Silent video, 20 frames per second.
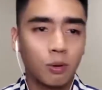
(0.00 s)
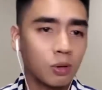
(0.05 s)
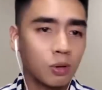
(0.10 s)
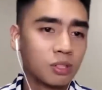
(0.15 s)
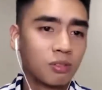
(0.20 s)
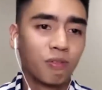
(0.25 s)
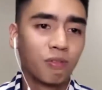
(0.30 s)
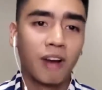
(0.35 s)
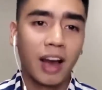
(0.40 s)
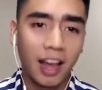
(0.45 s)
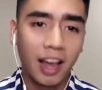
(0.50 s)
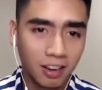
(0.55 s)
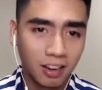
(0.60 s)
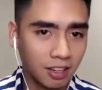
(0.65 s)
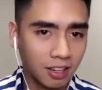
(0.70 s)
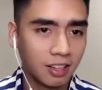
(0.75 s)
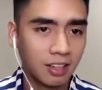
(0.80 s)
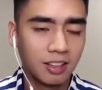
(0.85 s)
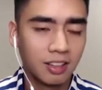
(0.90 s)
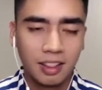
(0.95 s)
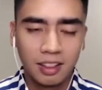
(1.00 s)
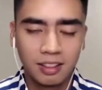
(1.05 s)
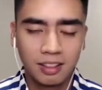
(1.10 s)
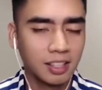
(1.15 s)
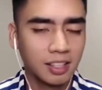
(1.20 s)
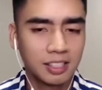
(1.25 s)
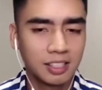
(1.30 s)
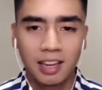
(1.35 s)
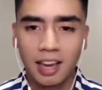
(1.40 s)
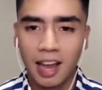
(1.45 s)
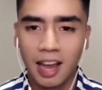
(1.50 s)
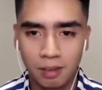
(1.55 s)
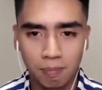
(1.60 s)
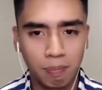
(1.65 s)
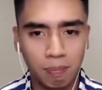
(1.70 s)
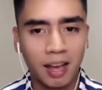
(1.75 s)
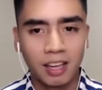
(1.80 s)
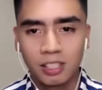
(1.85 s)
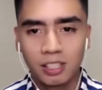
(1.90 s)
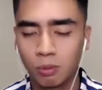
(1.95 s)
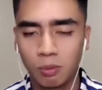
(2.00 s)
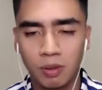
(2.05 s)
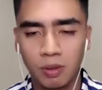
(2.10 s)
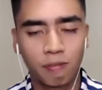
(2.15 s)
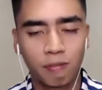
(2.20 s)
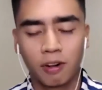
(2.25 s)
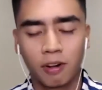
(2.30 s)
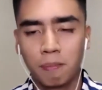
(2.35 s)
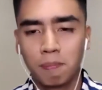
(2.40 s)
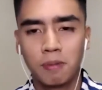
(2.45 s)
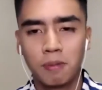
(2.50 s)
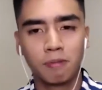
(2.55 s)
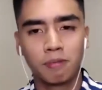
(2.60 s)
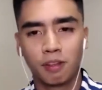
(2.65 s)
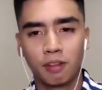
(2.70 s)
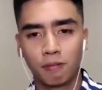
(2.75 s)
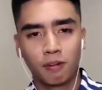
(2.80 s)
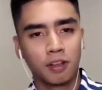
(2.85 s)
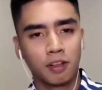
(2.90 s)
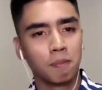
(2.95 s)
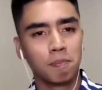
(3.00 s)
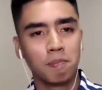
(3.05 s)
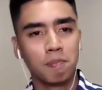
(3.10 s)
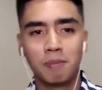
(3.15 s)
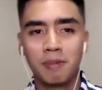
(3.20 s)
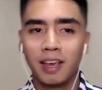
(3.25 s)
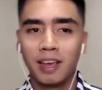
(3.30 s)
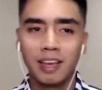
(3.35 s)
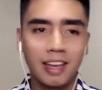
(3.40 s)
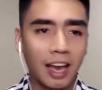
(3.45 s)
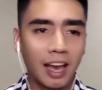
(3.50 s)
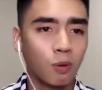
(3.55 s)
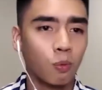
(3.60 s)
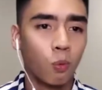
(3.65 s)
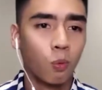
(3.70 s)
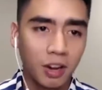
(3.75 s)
he was viral this past week for the PBA.